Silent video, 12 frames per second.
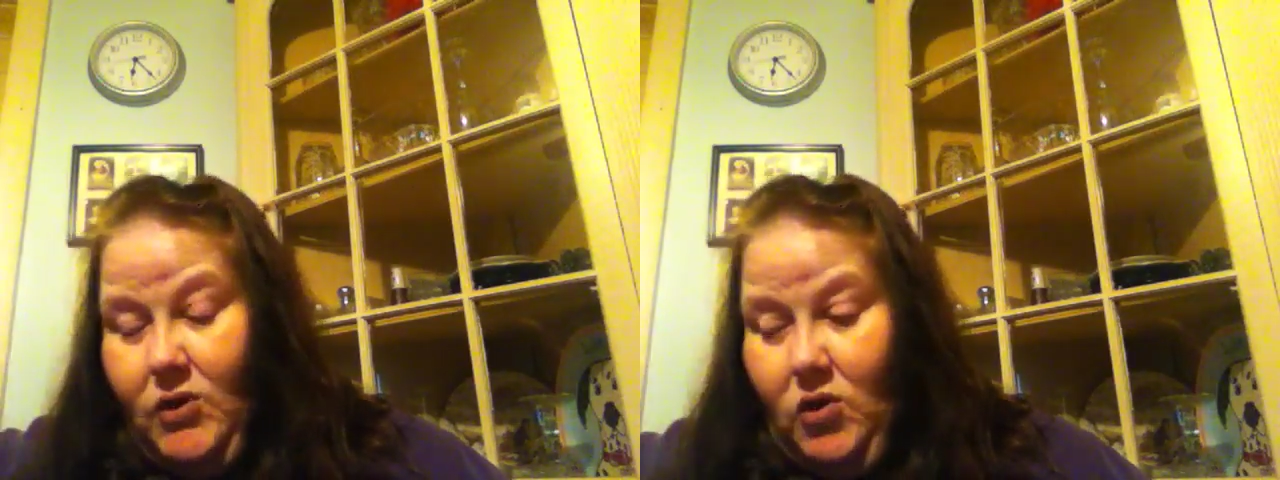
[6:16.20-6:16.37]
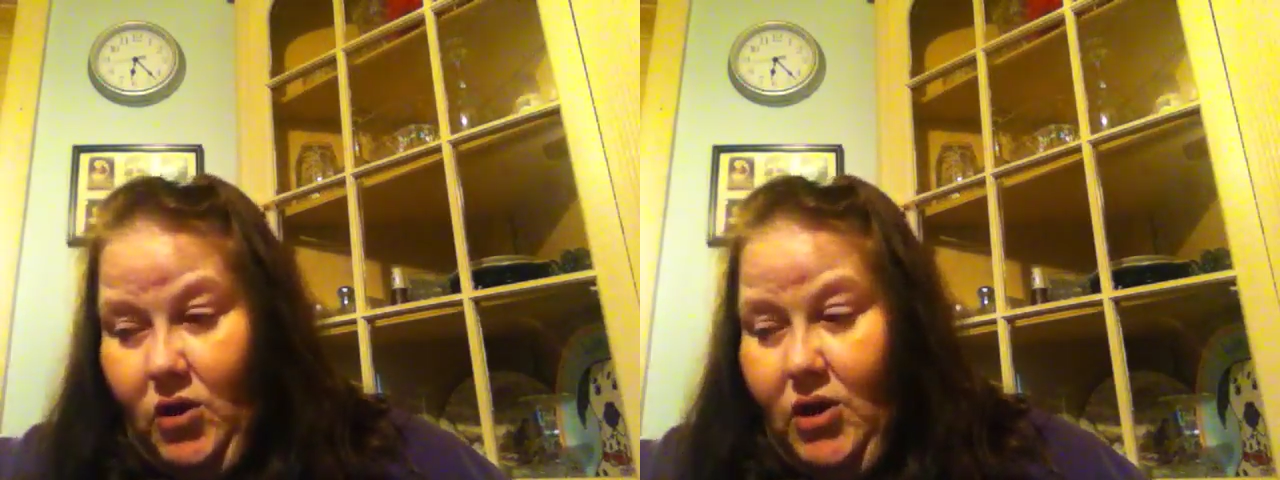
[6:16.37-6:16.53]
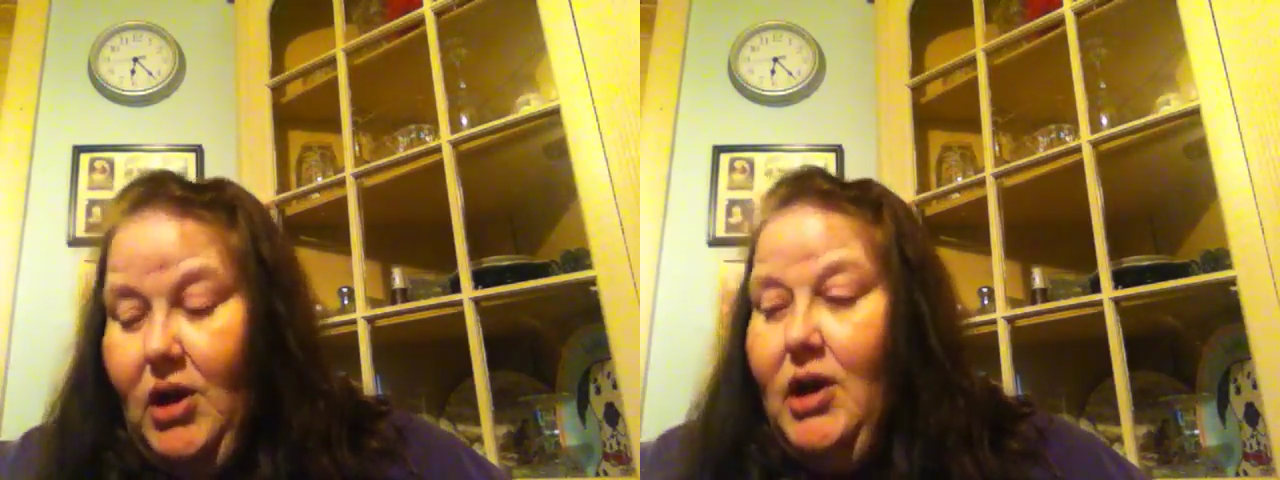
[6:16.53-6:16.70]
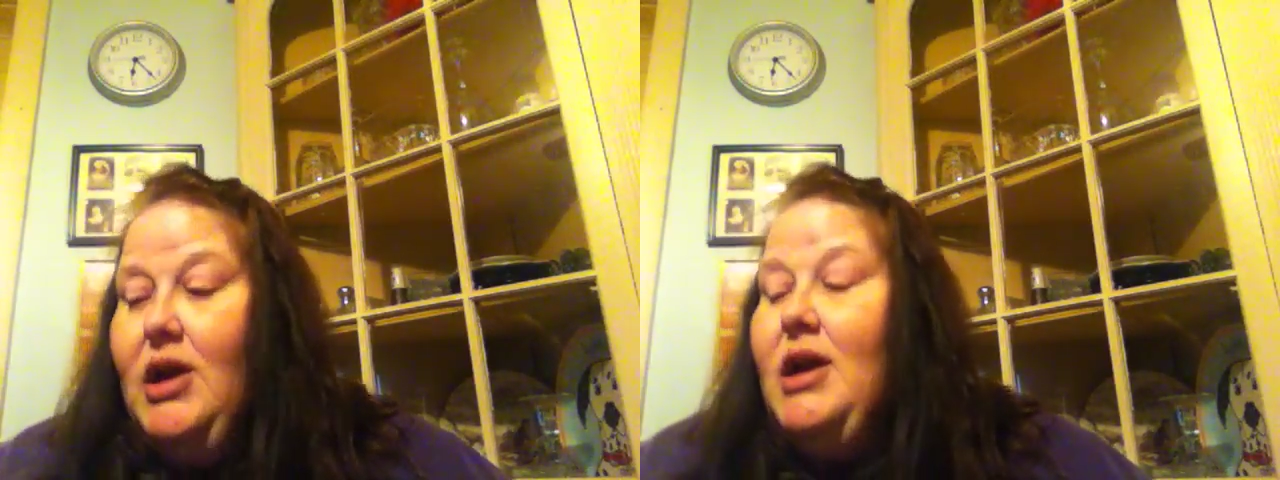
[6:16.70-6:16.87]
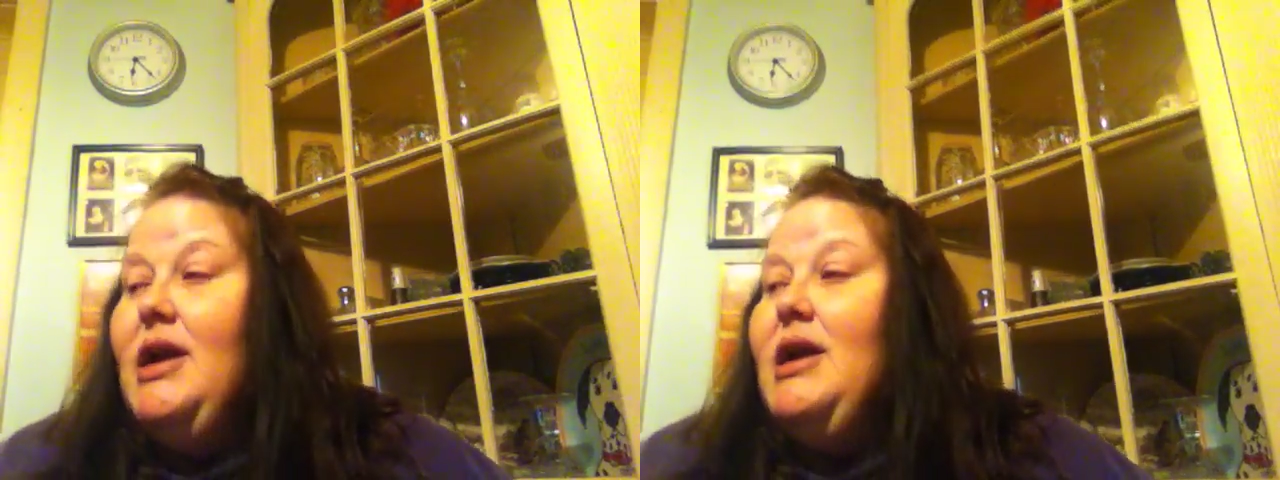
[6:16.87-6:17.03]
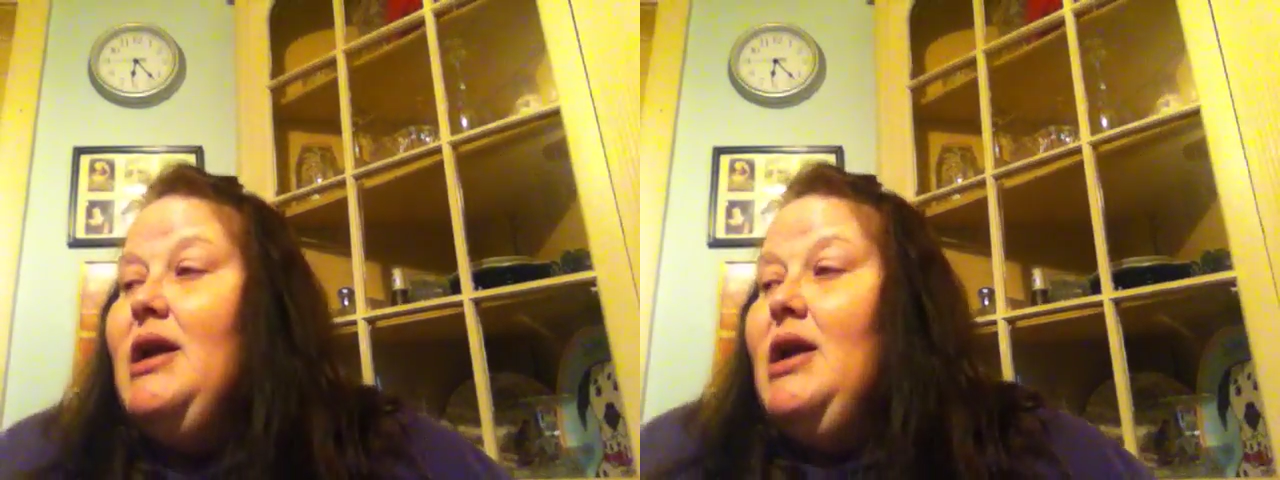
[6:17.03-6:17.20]
floor.
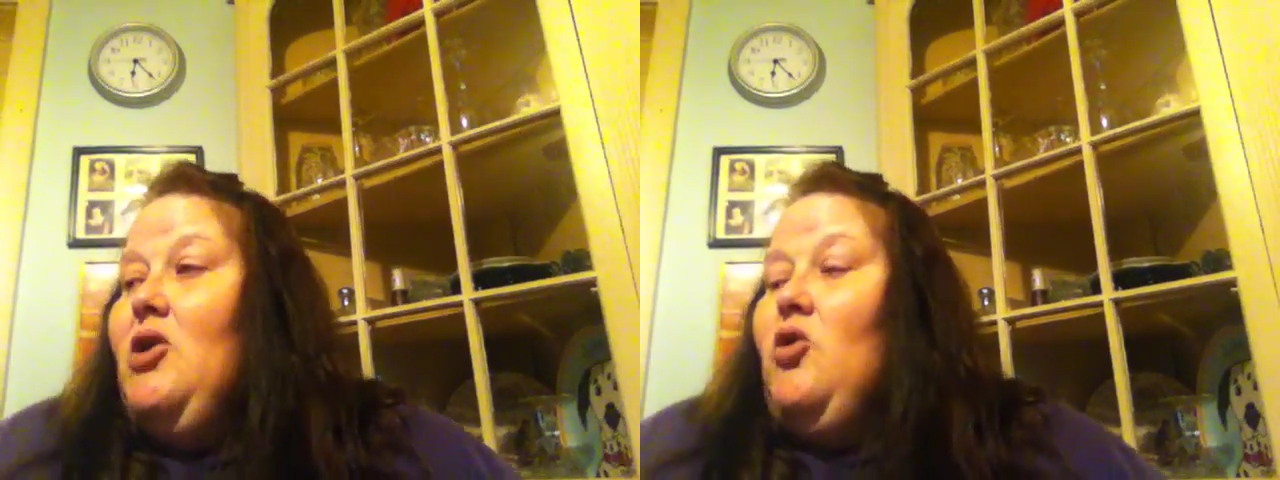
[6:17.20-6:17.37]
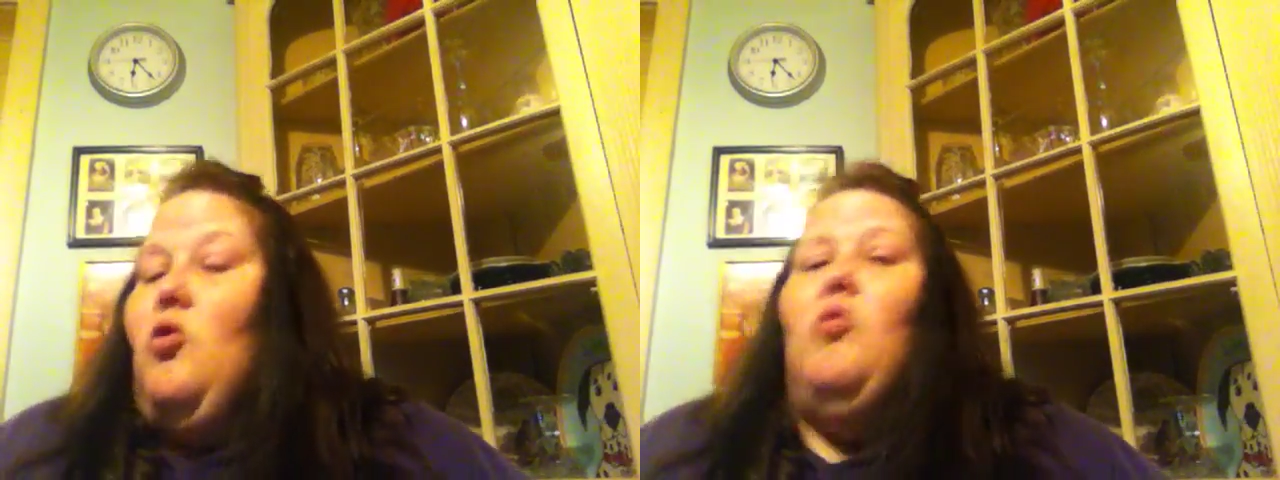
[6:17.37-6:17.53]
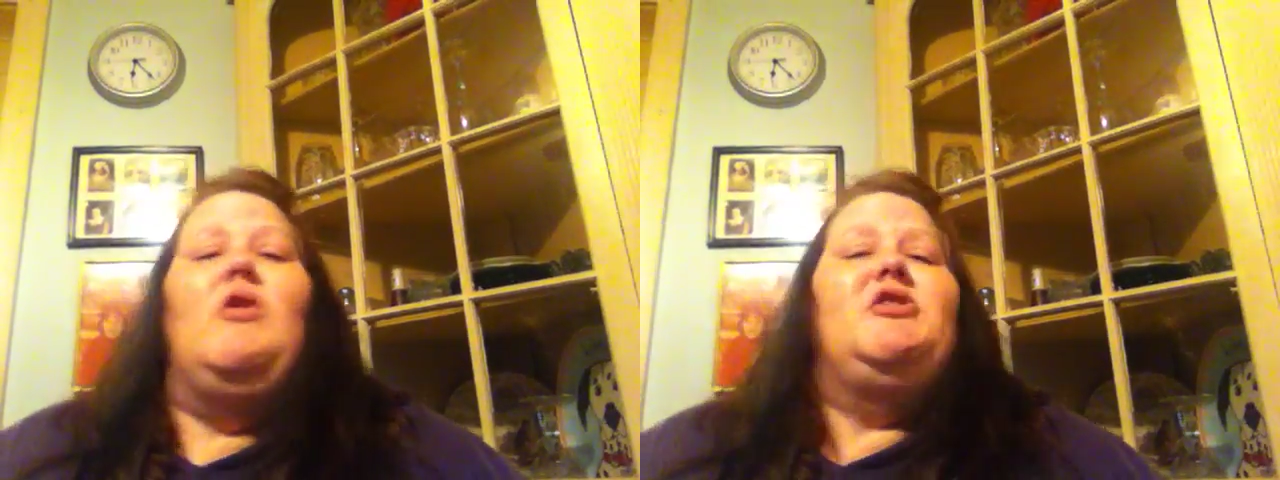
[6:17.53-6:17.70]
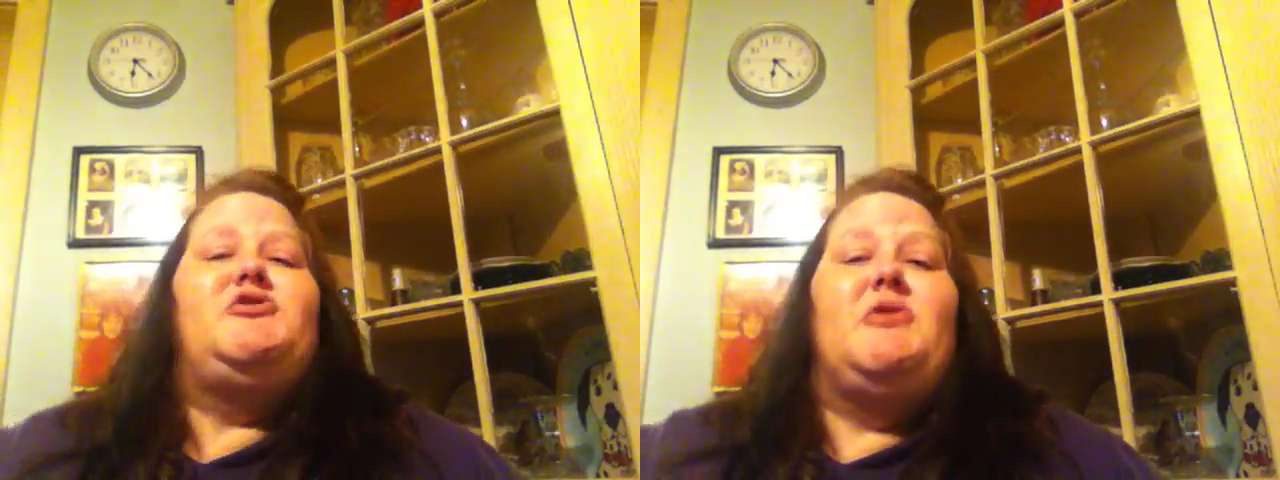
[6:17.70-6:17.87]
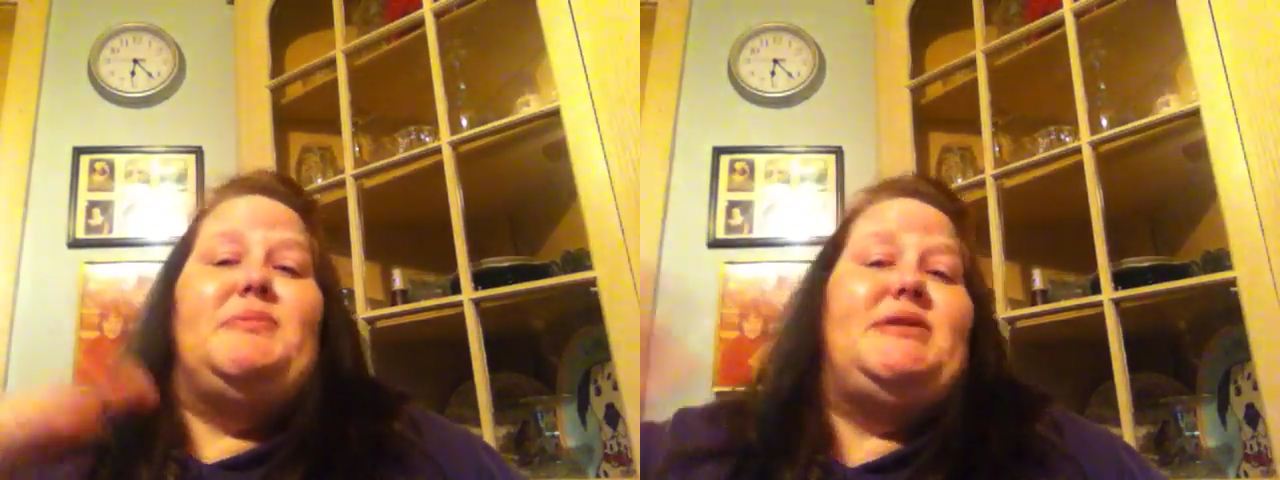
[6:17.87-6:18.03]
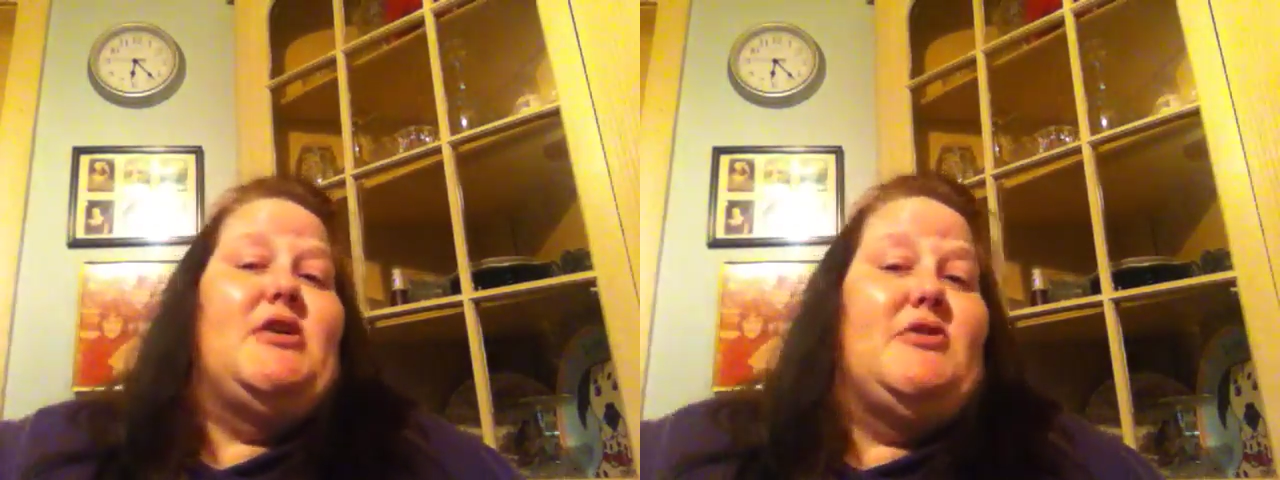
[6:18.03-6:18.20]
Once
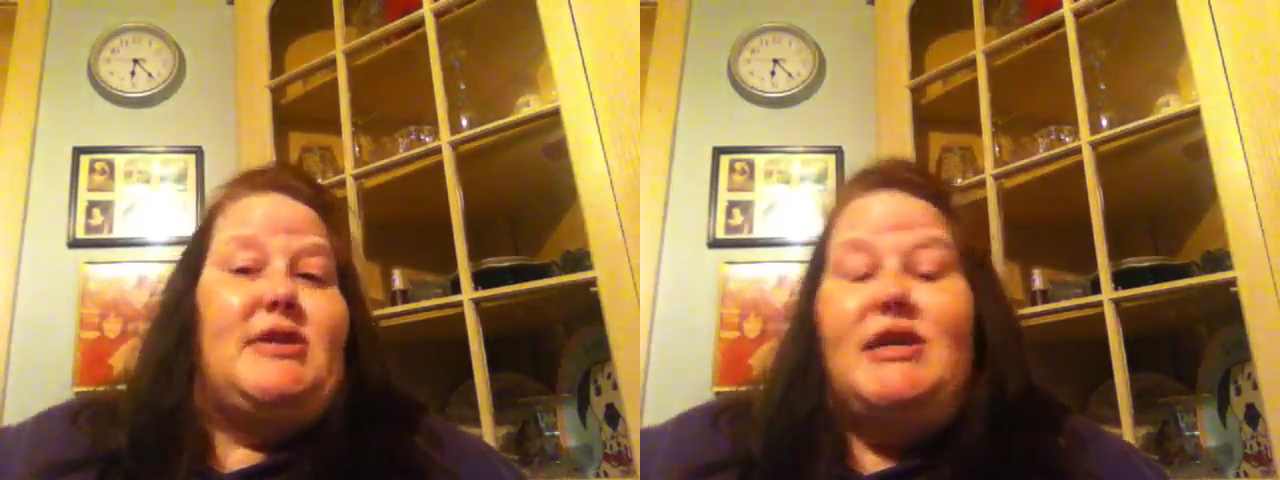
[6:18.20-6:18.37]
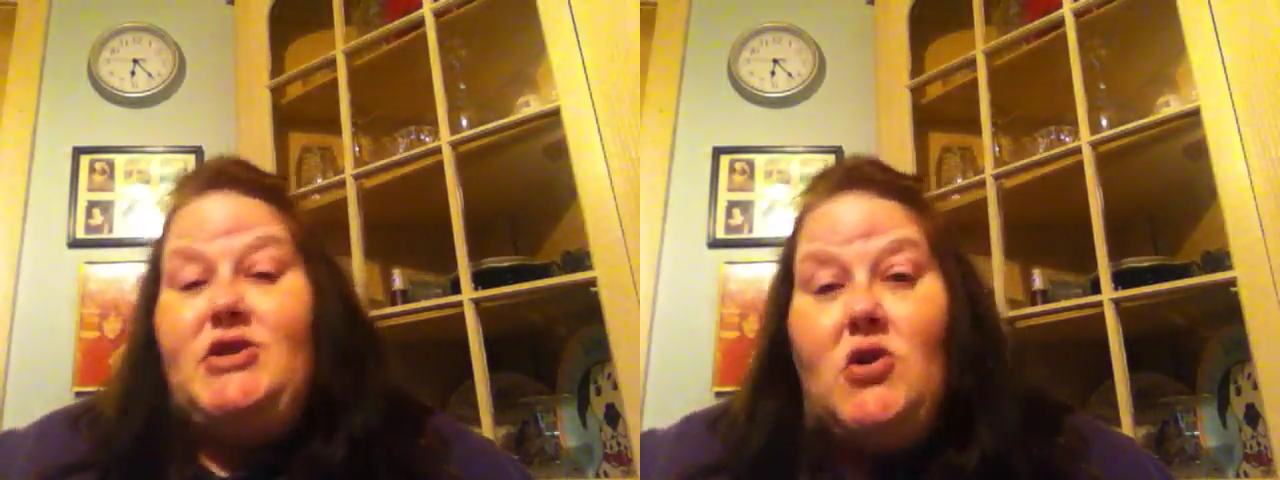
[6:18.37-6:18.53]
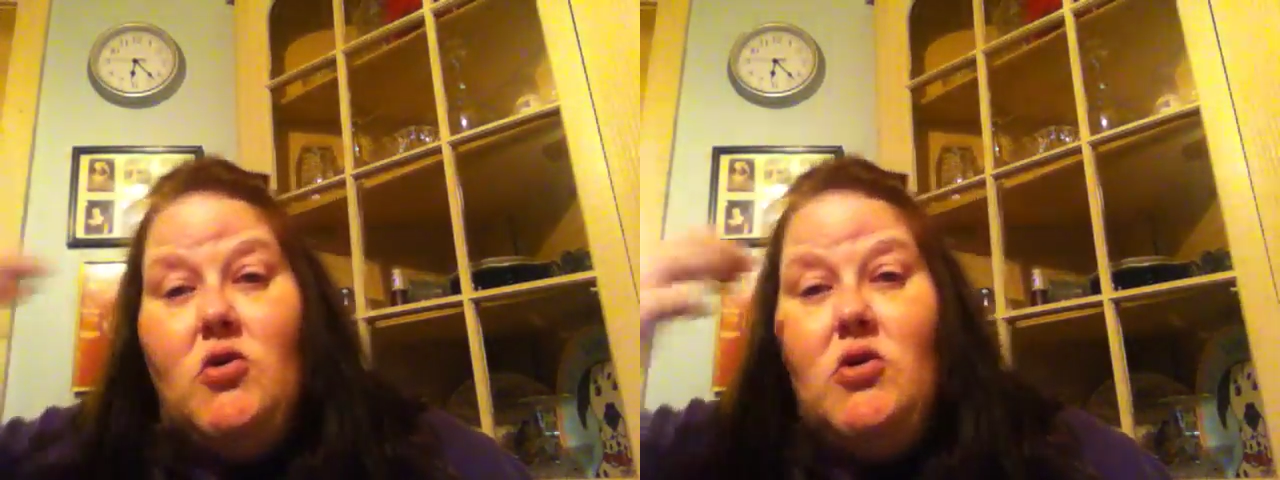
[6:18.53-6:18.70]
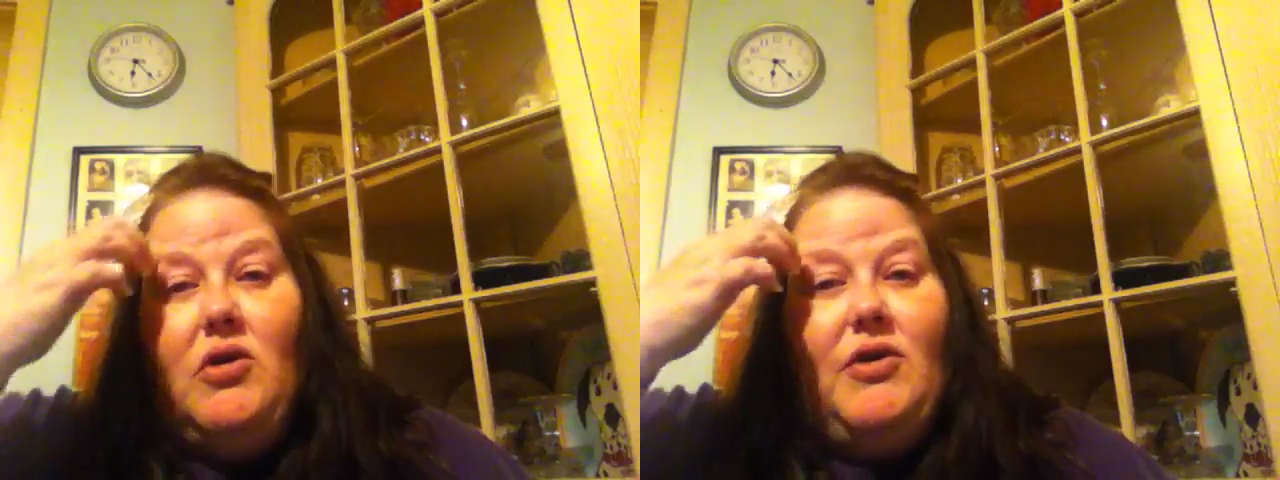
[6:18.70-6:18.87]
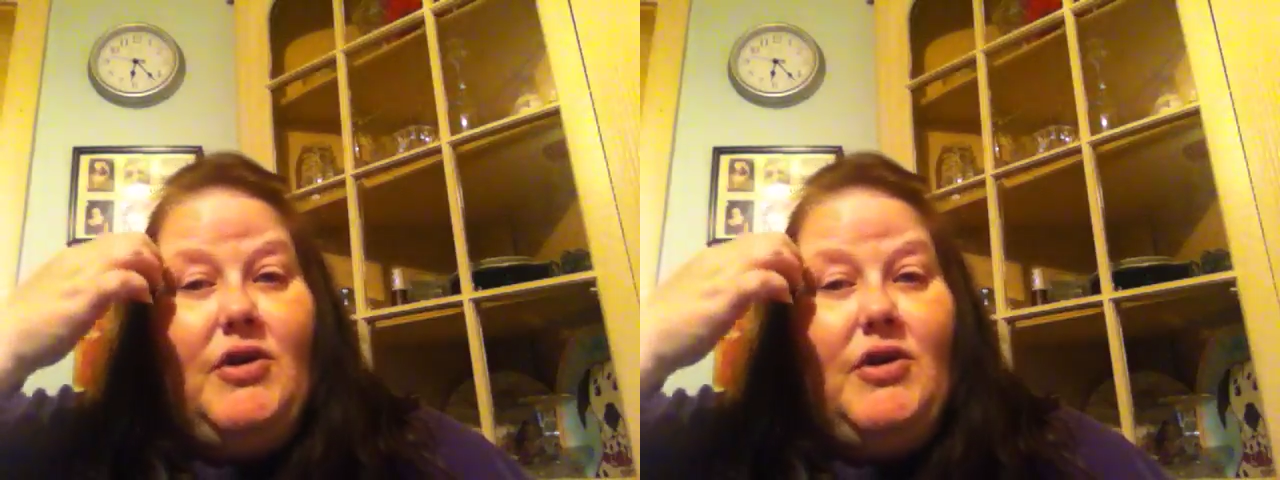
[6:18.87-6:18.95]
you're upstairs, it's cool.